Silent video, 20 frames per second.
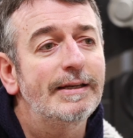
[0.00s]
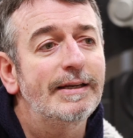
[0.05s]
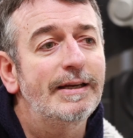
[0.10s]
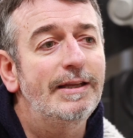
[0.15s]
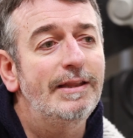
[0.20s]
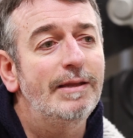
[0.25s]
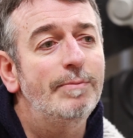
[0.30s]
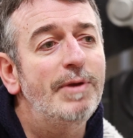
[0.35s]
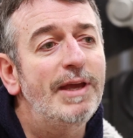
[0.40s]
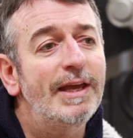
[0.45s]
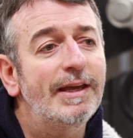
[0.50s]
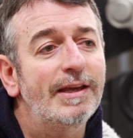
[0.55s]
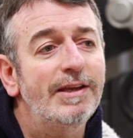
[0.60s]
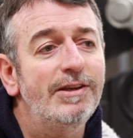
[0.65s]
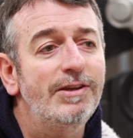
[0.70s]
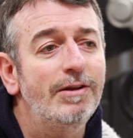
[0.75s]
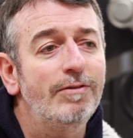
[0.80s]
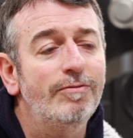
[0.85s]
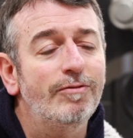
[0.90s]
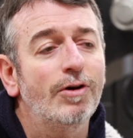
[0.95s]
In the
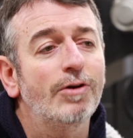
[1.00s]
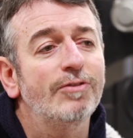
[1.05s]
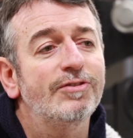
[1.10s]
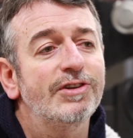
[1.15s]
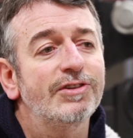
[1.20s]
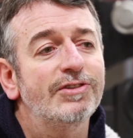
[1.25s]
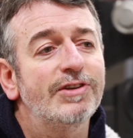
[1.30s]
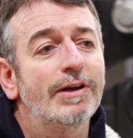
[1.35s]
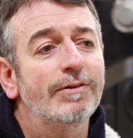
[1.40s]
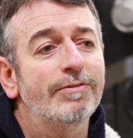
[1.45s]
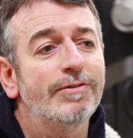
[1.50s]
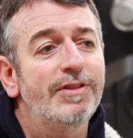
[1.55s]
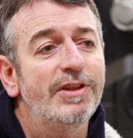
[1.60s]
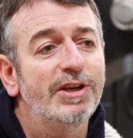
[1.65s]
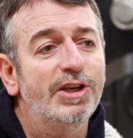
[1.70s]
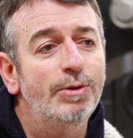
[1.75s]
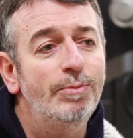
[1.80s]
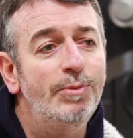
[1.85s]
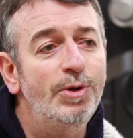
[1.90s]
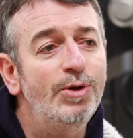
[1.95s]
making, you involve yourself in the
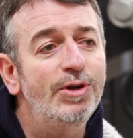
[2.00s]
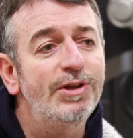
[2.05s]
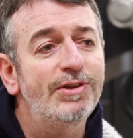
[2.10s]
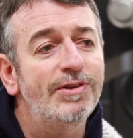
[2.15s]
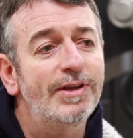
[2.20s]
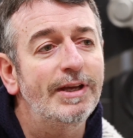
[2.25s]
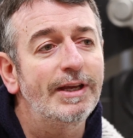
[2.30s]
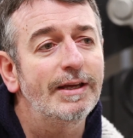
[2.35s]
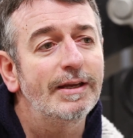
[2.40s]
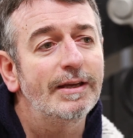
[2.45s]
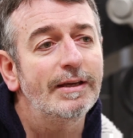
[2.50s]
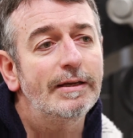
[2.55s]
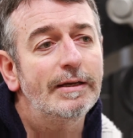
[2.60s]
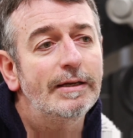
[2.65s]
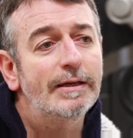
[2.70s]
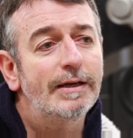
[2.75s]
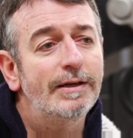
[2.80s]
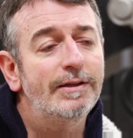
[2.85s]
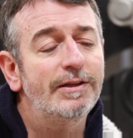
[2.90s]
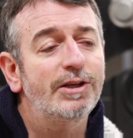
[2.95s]
community,
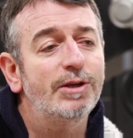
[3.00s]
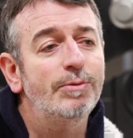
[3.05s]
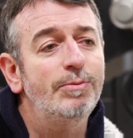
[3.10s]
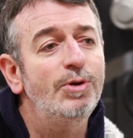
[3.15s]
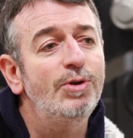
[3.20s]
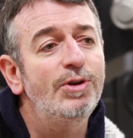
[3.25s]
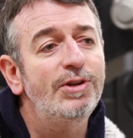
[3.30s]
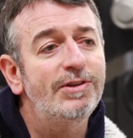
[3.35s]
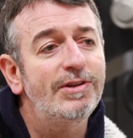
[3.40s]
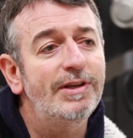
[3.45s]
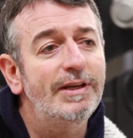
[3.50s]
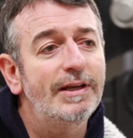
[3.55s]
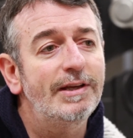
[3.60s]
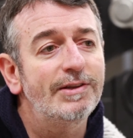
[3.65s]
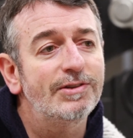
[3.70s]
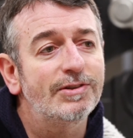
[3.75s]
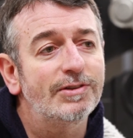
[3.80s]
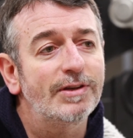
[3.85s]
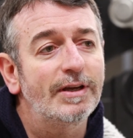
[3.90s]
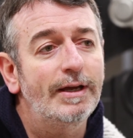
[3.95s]
and the community
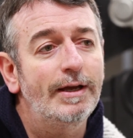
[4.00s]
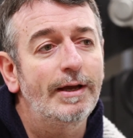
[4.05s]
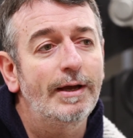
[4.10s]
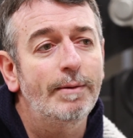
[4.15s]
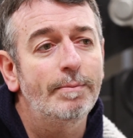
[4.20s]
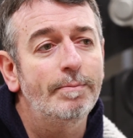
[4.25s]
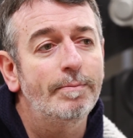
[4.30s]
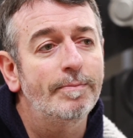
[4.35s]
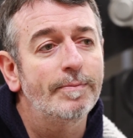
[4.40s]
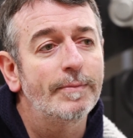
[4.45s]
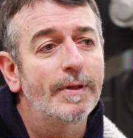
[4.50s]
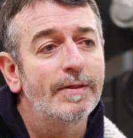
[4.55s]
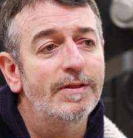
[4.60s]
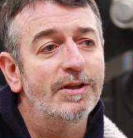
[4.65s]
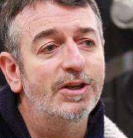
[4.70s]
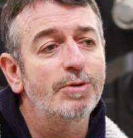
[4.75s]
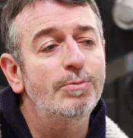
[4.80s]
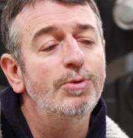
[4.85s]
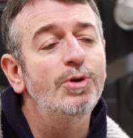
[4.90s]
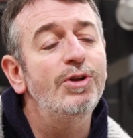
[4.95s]
is the
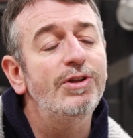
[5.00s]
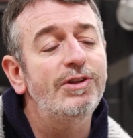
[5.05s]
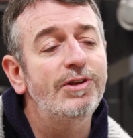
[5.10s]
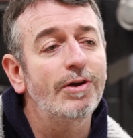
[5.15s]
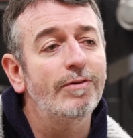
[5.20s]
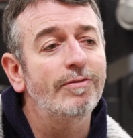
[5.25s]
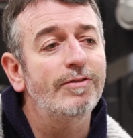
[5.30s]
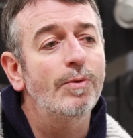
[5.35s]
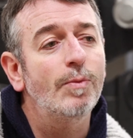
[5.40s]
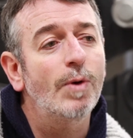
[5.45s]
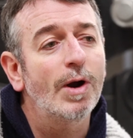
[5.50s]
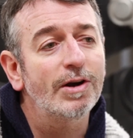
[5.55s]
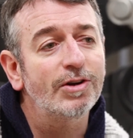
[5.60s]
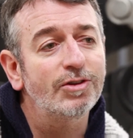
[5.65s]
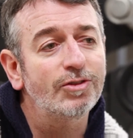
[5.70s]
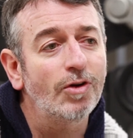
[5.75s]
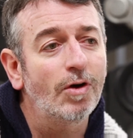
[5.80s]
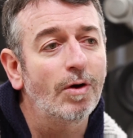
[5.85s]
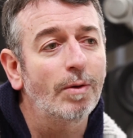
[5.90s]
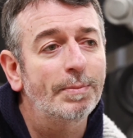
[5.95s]
community of the
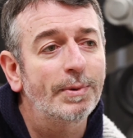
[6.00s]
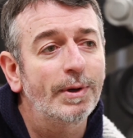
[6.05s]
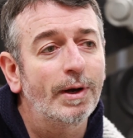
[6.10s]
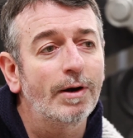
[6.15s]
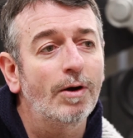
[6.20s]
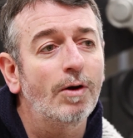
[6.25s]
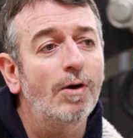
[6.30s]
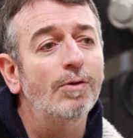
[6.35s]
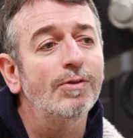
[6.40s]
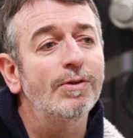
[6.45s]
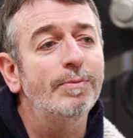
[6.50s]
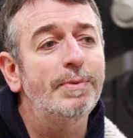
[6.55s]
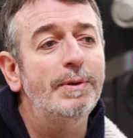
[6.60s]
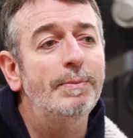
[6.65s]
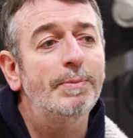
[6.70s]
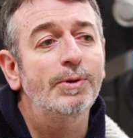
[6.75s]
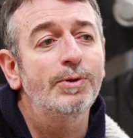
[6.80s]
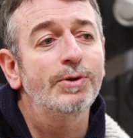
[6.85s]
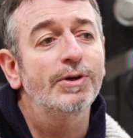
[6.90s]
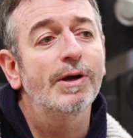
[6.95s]
workshop are all the
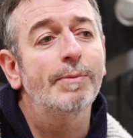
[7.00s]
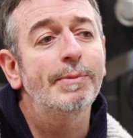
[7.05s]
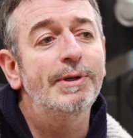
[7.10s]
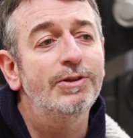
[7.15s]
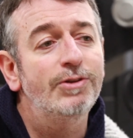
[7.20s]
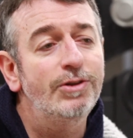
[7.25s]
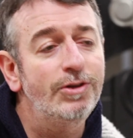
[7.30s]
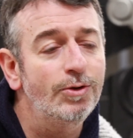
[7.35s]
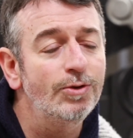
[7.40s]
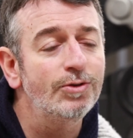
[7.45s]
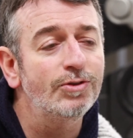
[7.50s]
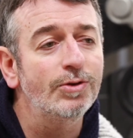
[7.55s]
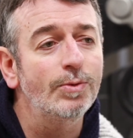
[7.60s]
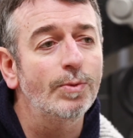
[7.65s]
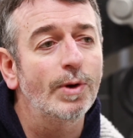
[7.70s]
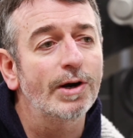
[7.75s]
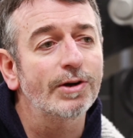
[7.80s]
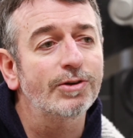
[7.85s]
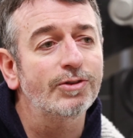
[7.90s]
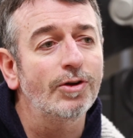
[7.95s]
people who come in to use the
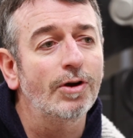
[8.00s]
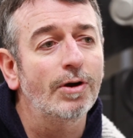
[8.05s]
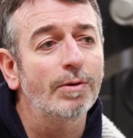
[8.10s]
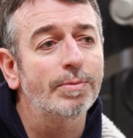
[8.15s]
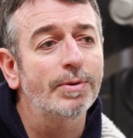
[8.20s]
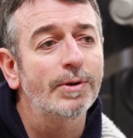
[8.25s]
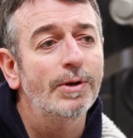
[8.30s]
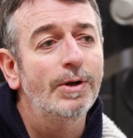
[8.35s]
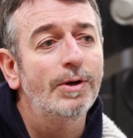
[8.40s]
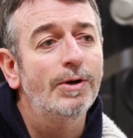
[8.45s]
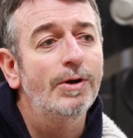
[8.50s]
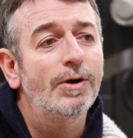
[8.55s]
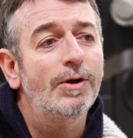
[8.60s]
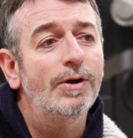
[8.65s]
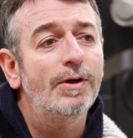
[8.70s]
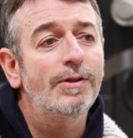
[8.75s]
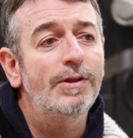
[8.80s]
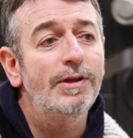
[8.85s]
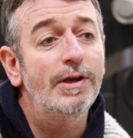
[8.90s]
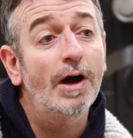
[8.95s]
workshop,
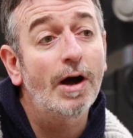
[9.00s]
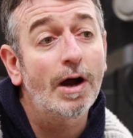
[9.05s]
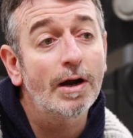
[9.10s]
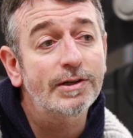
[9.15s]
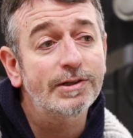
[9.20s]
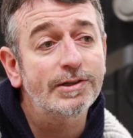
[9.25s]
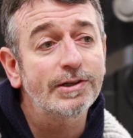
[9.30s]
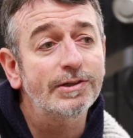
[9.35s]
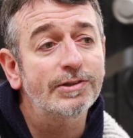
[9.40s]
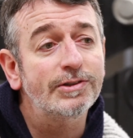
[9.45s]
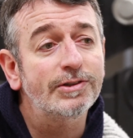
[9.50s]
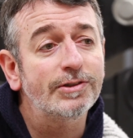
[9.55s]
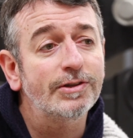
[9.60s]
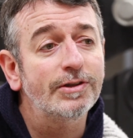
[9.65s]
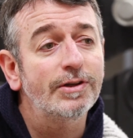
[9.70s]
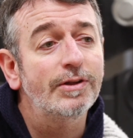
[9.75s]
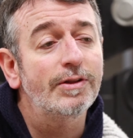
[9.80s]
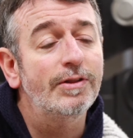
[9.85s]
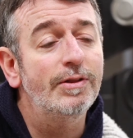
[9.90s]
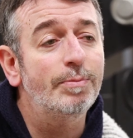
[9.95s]
the artist,
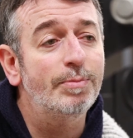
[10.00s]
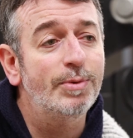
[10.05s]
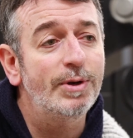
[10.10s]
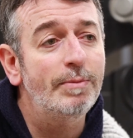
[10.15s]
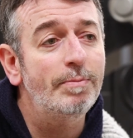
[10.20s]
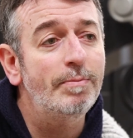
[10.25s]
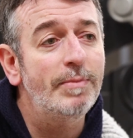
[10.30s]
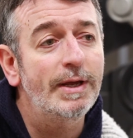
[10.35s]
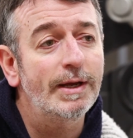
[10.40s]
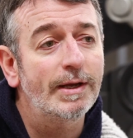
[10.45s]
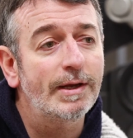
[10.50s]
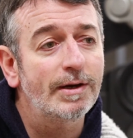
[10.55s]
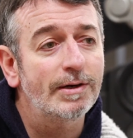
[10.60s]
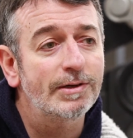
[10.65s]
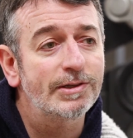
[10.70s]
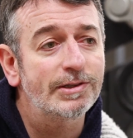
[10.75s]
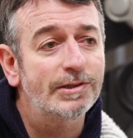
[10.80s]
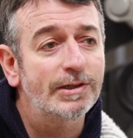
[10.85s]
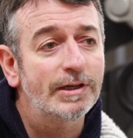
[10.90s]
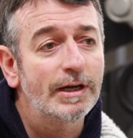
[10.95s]
the
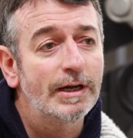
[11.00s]
printmakers,